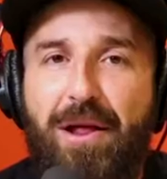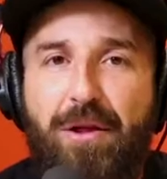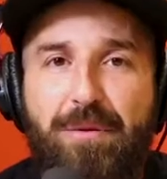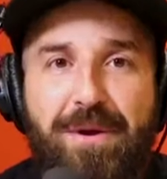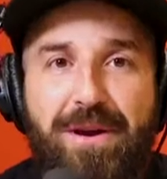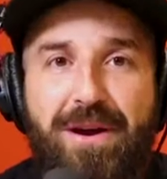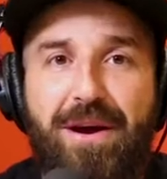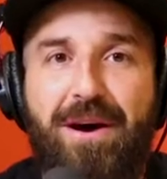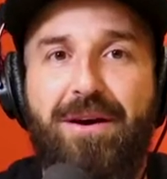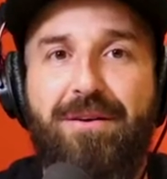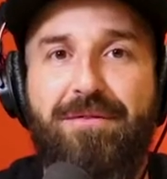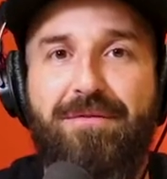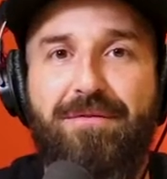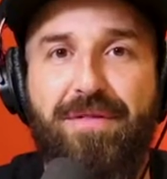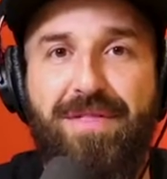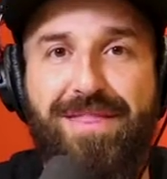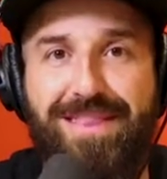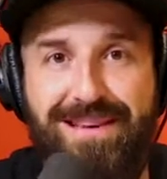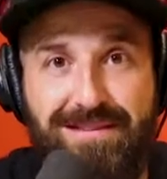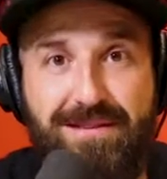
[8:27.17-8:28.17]
element
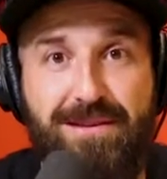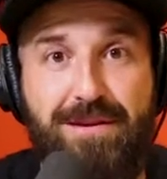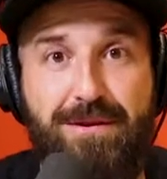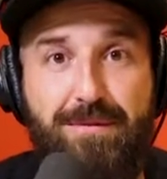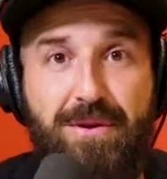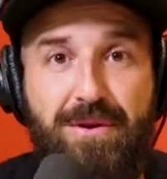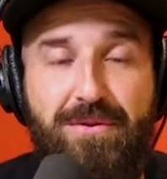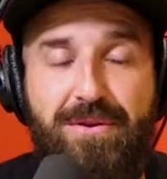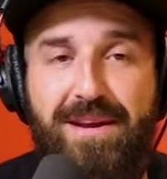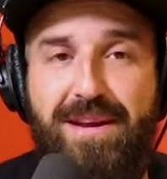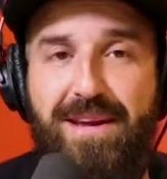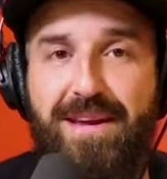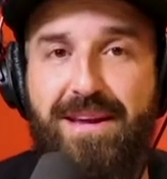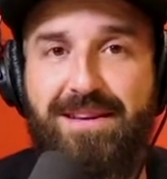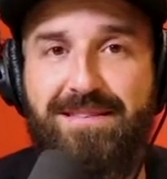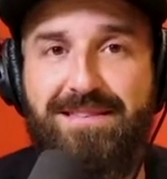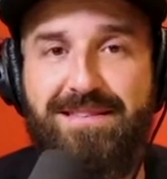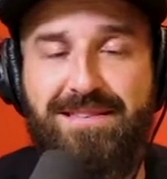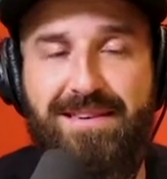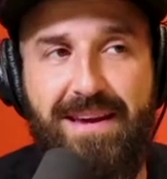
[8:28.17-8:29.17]
of this community,
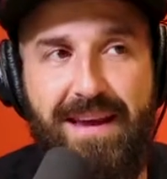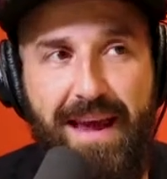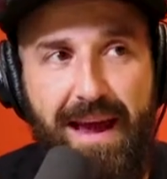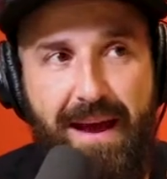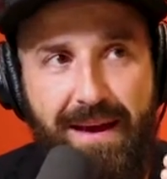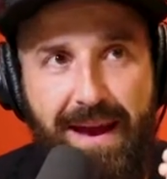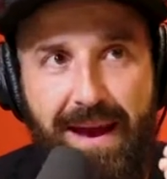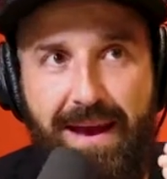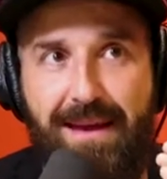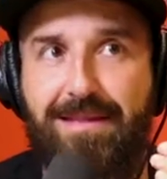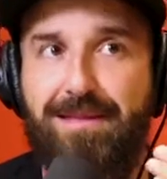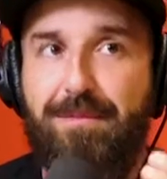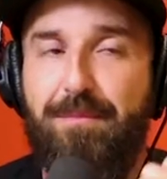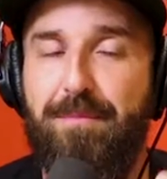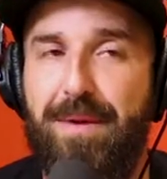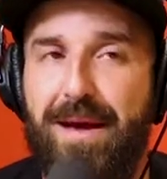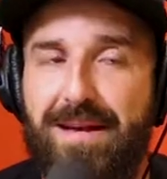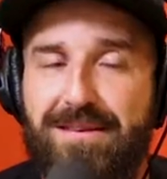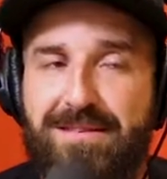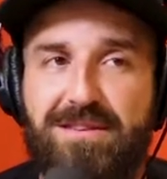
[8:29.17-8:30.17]
and saying, hey, the
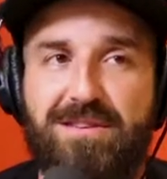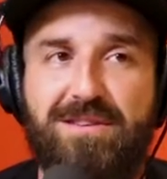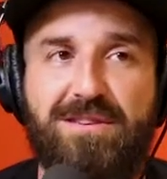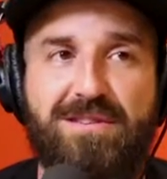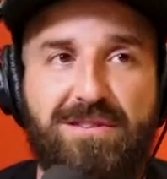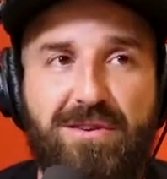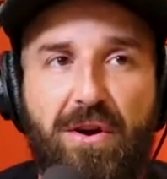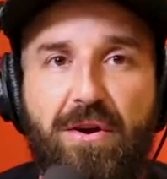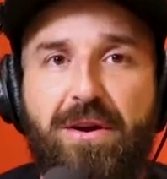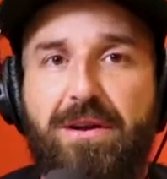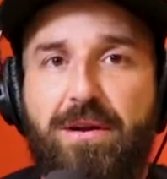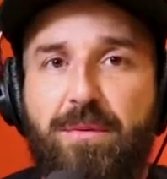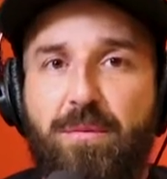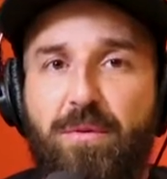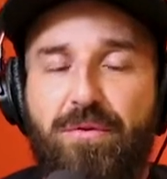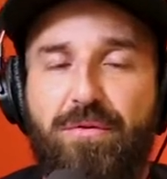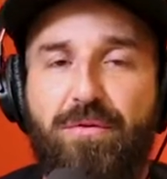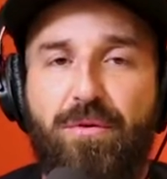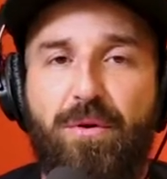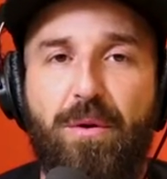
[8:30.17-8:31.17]
message is starting to
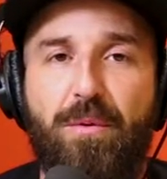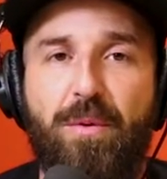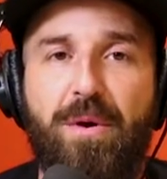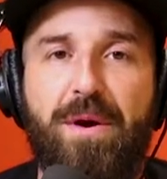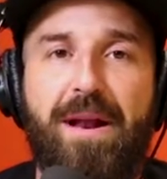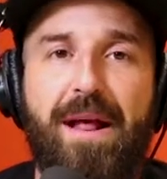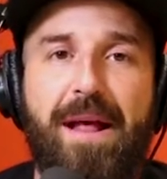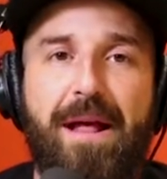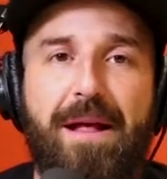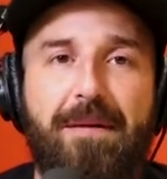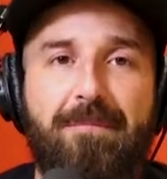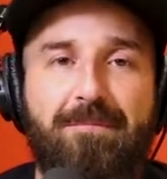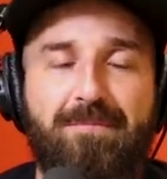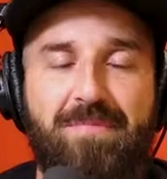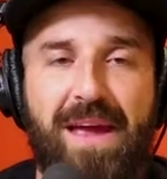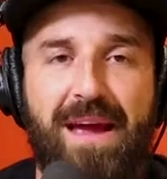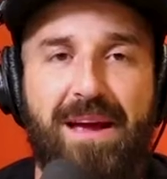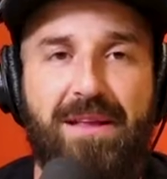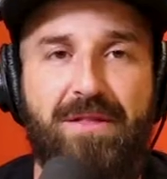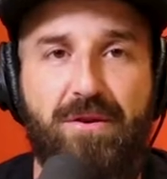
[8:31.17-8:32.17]
move forward.
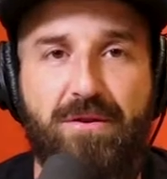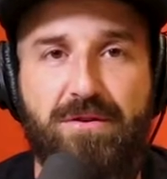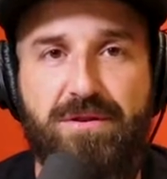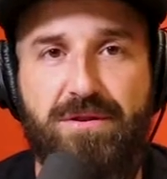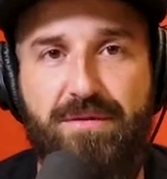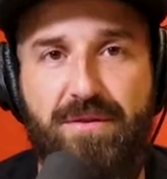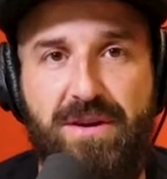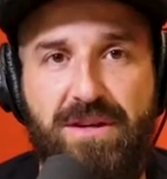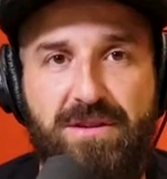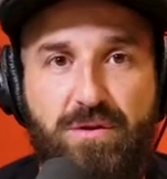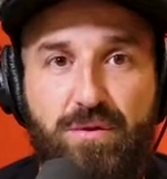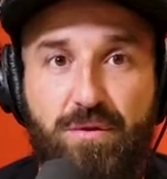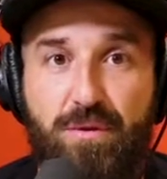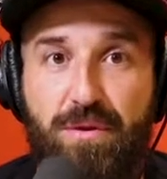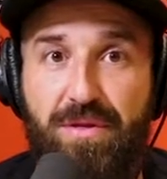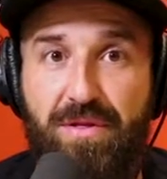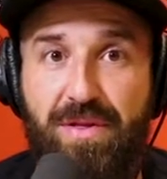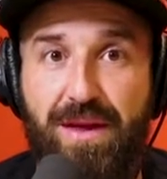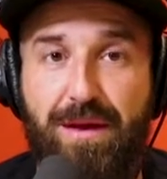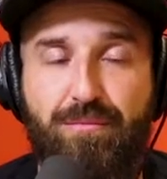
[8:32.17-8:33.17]
And those of us who
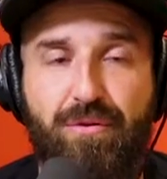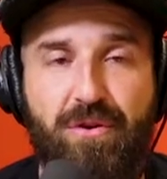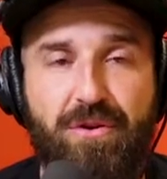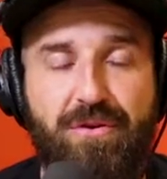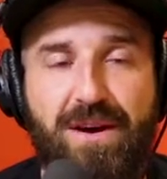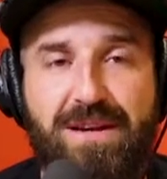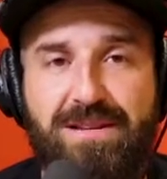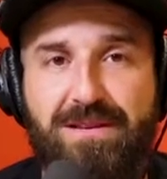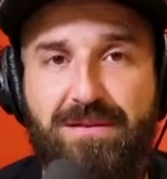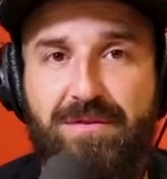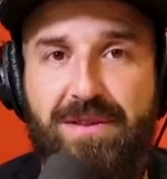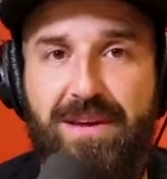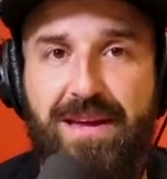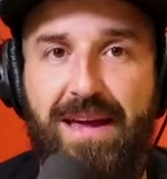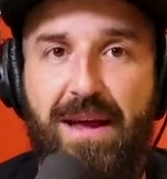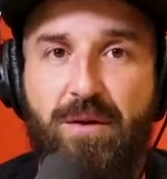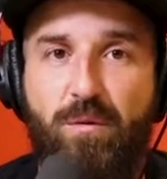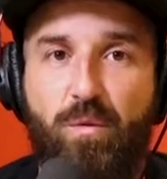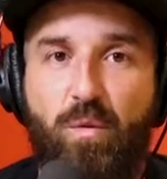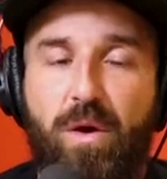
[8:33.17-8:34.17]
think
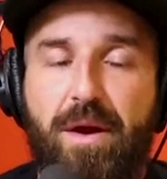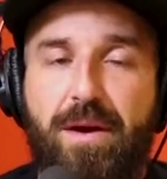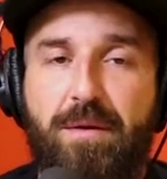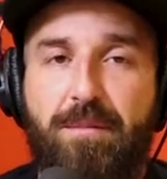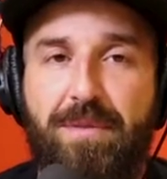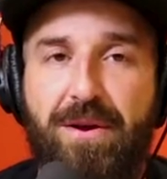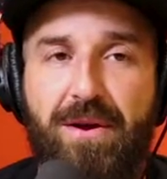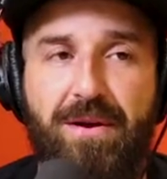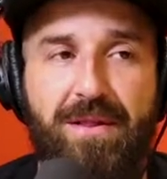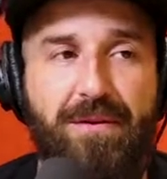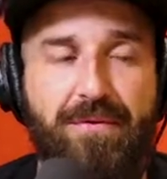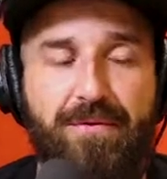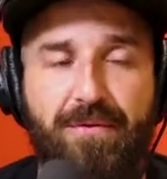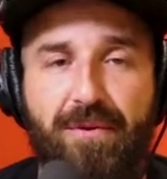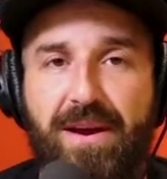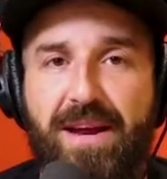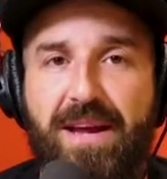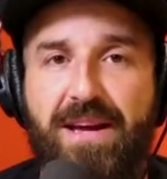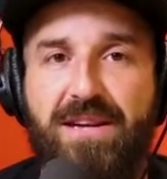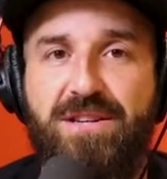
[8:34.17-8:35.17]
progressively and want to be on the
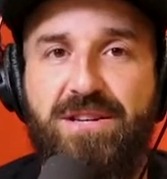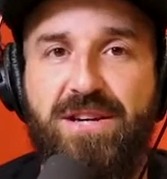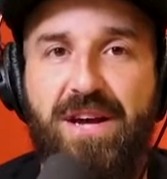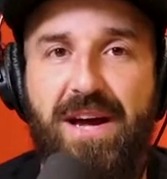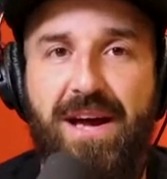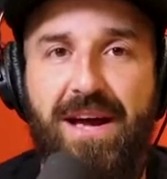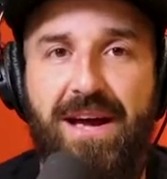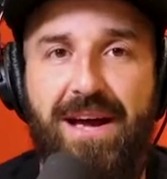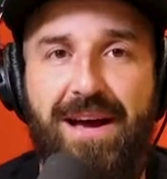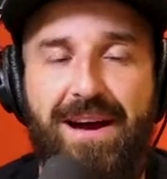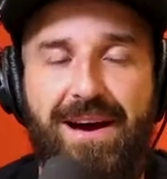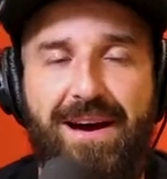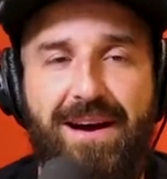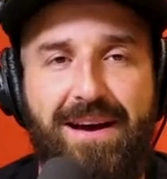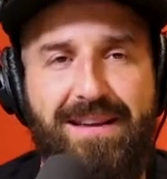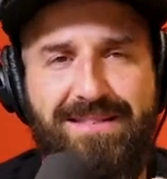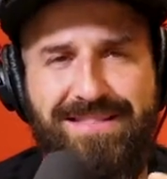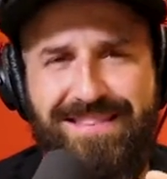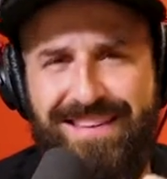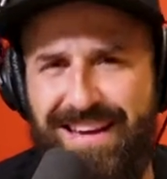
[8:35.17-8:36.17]
front edge,
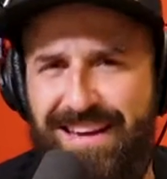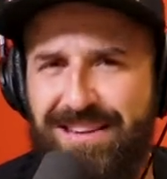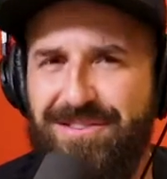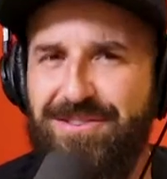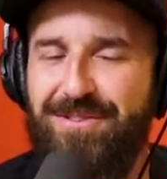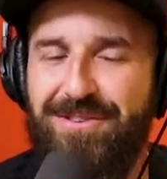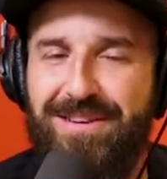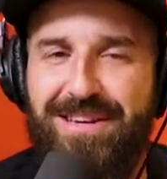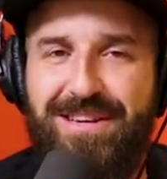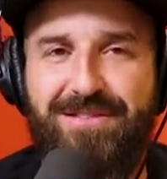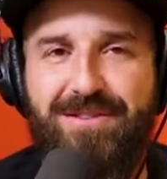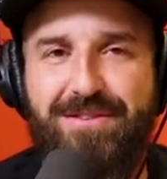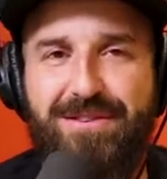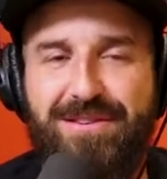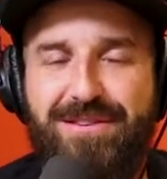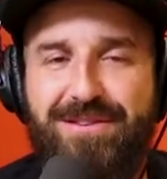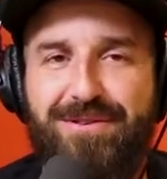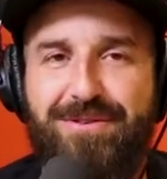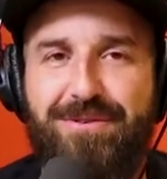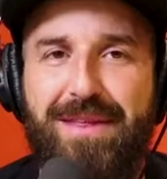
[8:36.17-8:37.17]
it's easier and easier
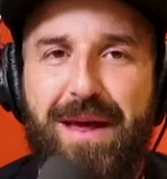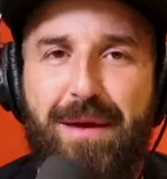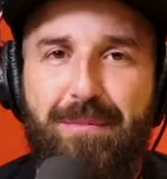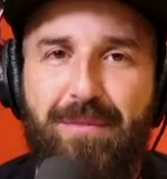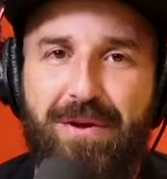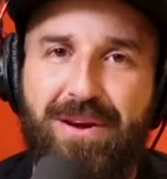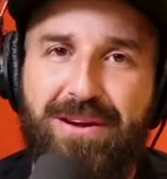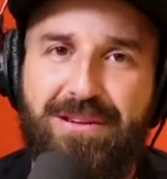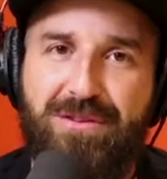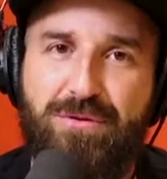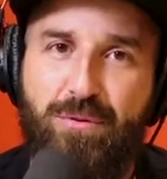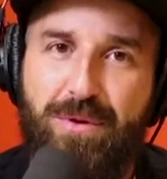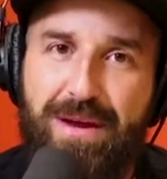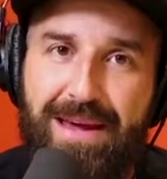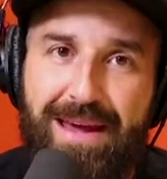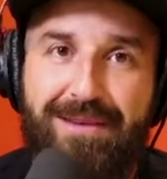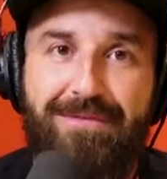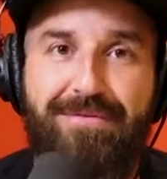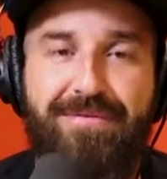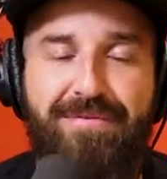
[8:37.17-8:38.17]
to do that because
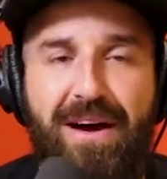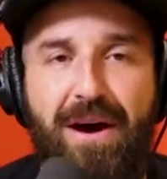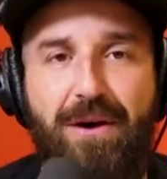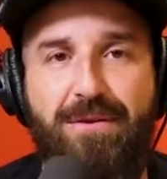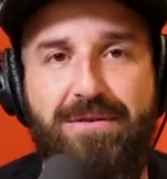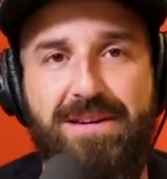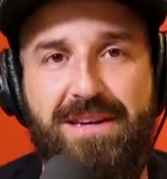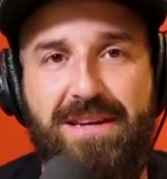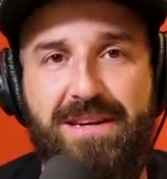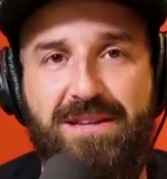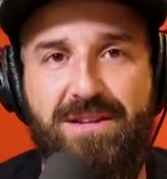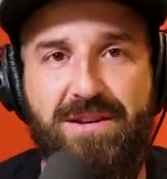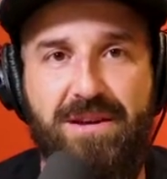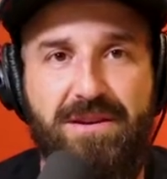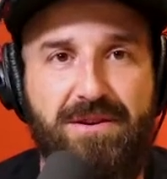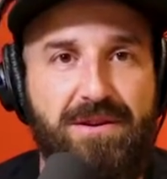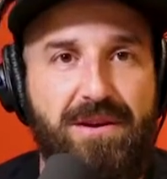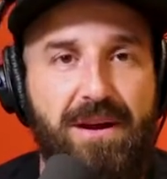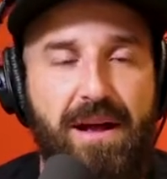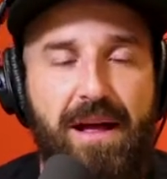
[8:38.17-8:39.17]
we have found each
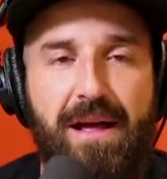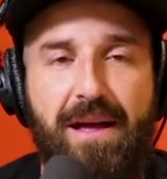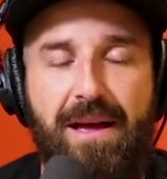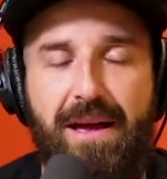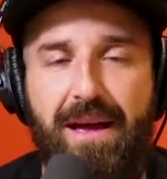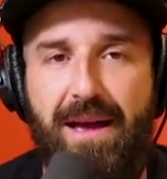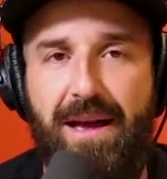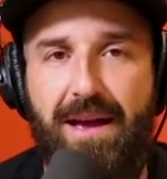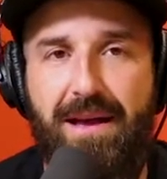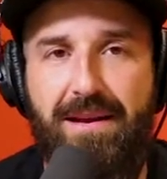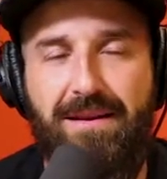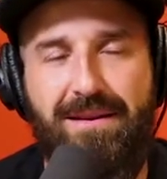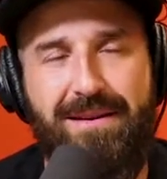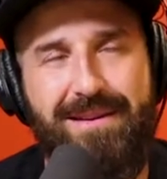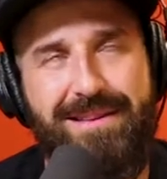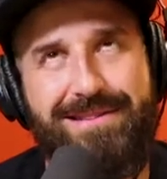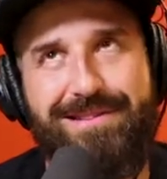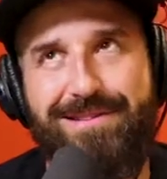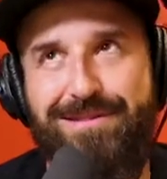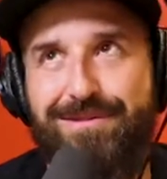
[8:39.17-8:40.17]
other. And oh,
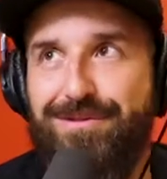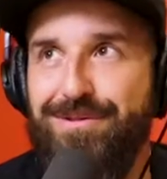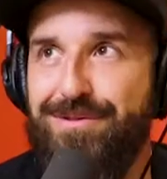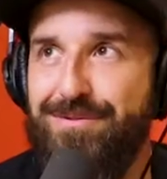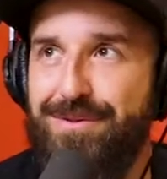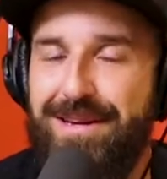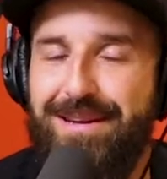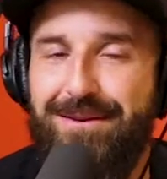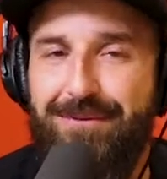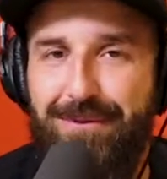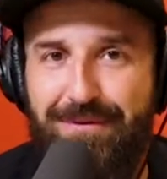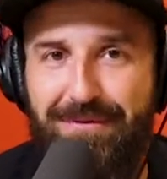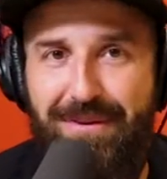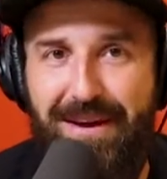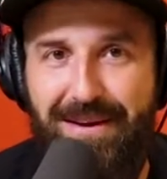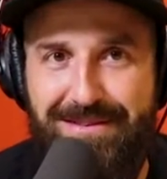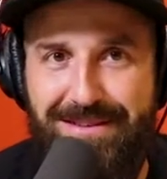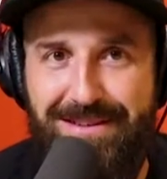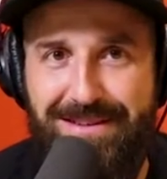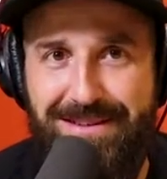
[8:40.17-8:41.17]
that's so sweet. We
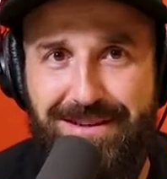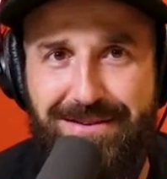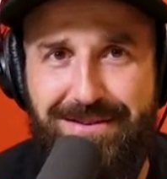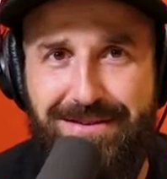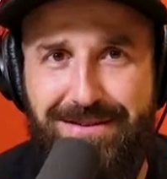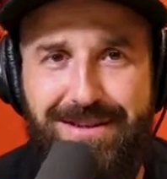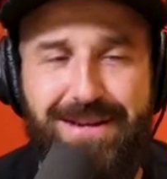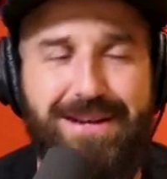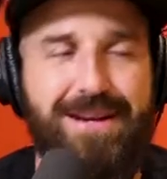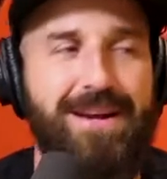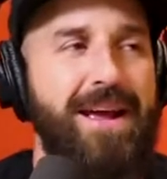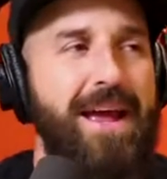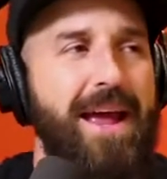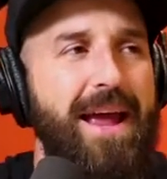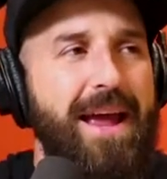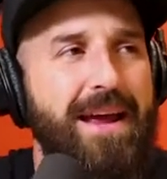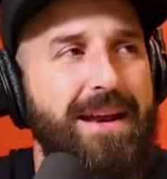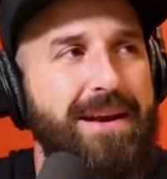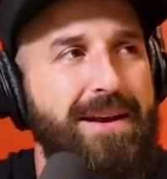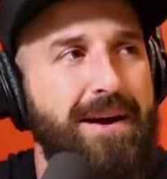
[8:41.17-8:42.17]
found each other.
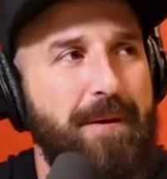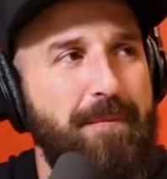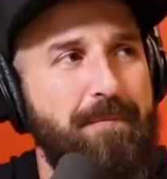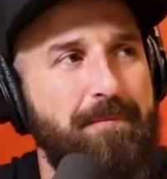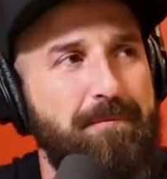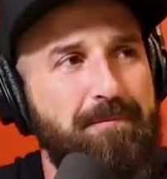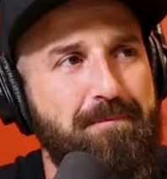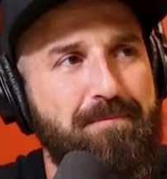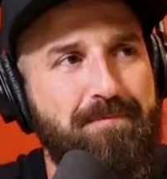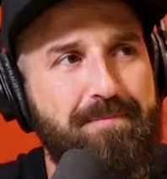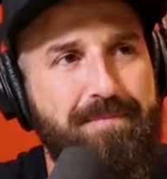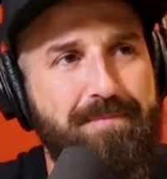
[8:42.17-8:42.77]
And